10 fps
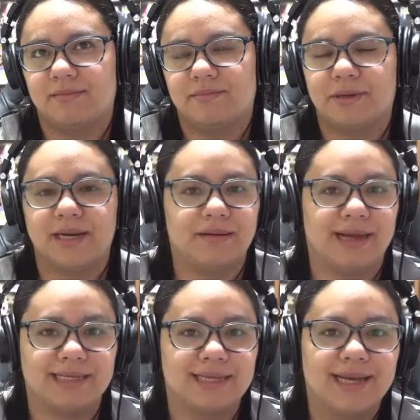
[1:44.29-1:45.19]
But
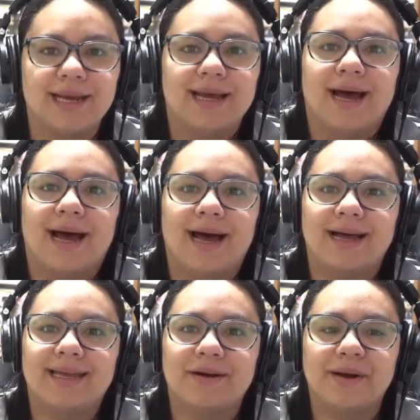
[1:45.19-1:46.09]
anyways,
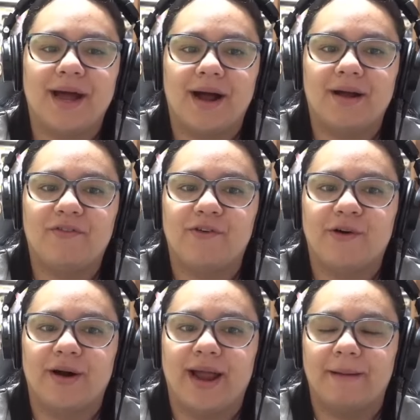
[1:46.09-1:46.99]
here we are
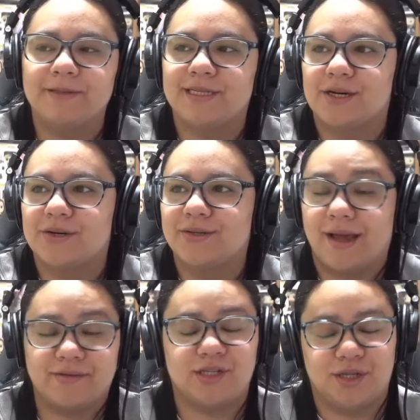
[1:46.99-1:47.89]
for
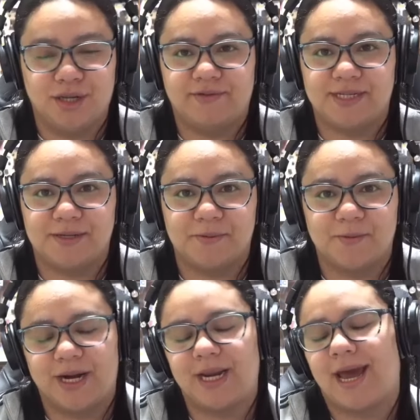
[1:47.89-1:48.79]
episode 2 of season
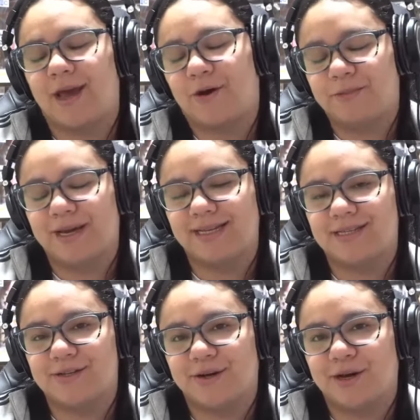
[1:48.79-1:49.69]
1. I hope you guys
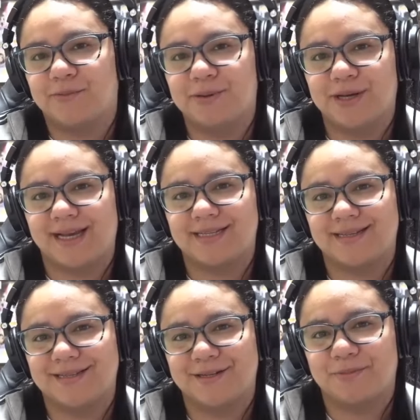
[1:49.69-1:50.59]
enjoy. I hope you guys
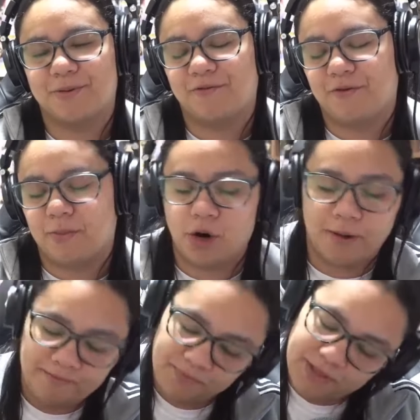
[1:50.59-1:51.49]
continue supporting for
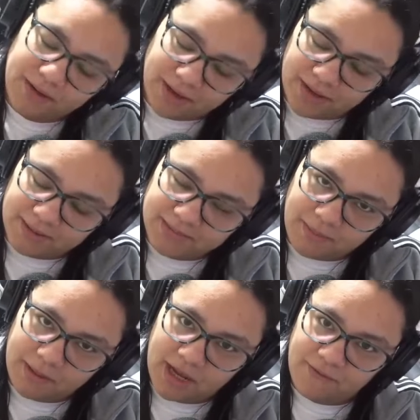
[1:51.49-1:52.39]
more. Give a lot of thumbs
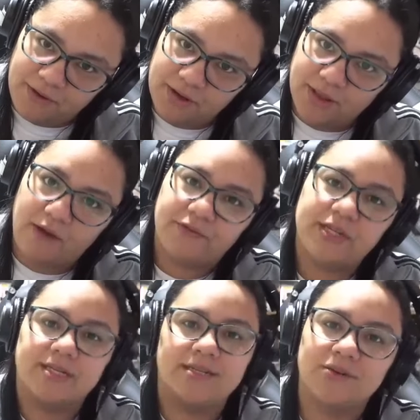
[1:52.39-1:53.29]
up if you love
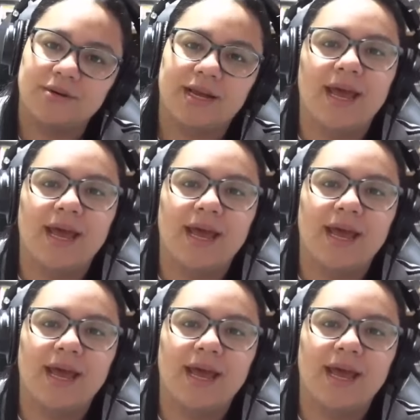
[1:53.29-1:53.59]
Dawson's Creek.